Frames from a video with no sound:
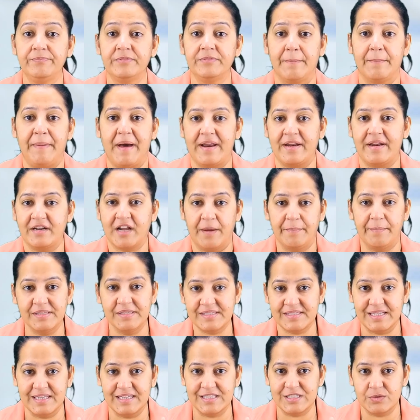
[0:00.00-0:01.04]
The
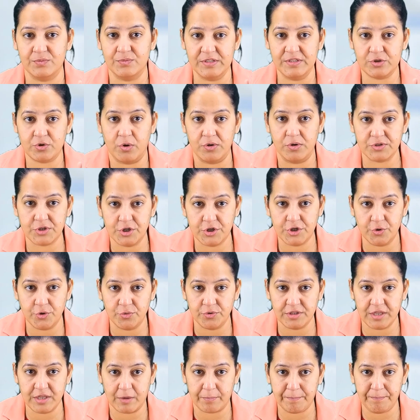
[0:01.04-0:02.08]
parenchymal cells which
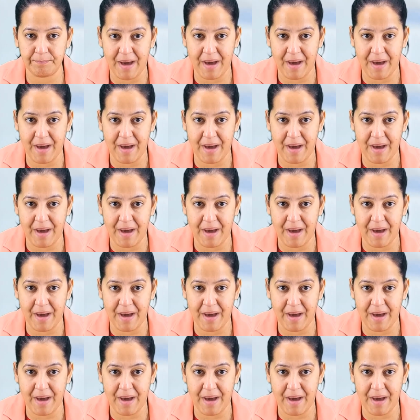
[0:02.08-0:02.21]
constitute the